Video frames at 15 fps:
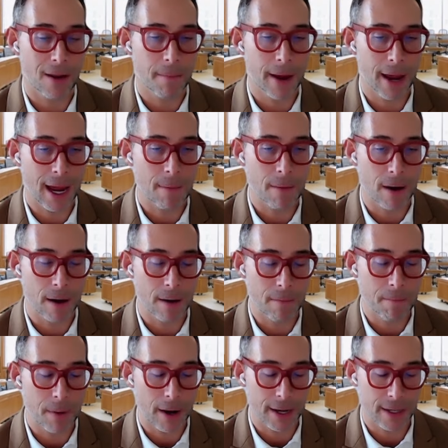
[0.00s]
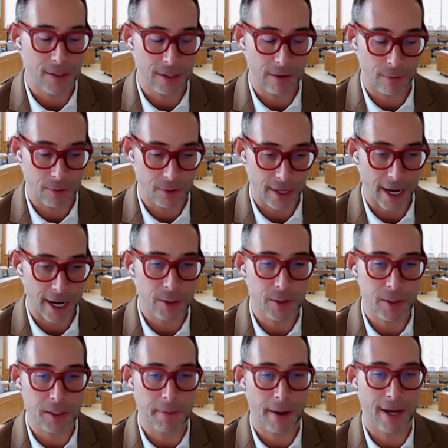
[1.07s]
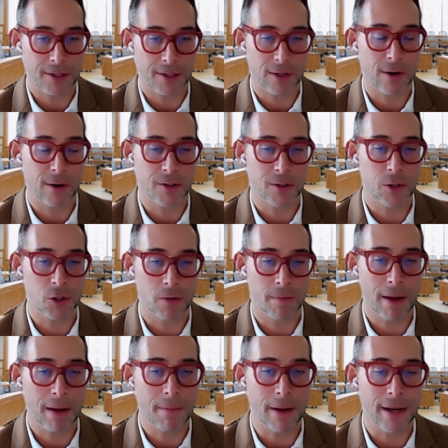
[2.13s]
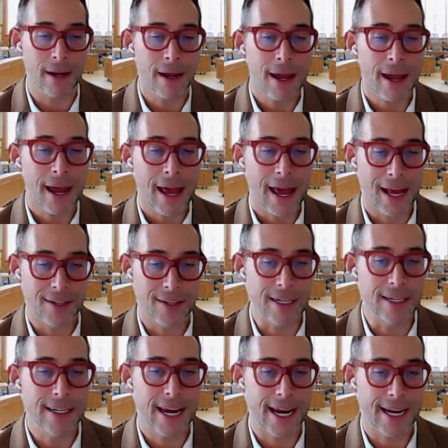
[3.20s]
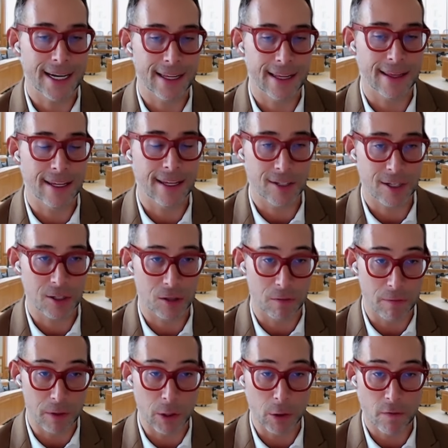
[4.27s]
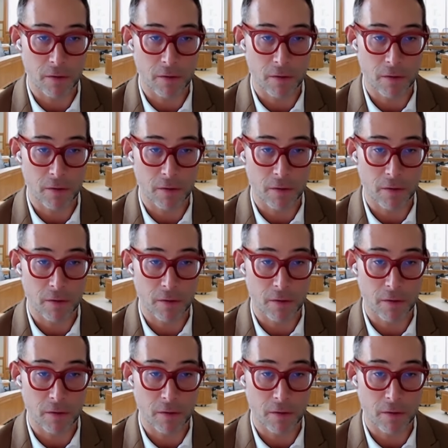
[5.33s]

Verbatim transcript: Alabama, by several statutes, has passed a constitutional amendment has indicated that this is the view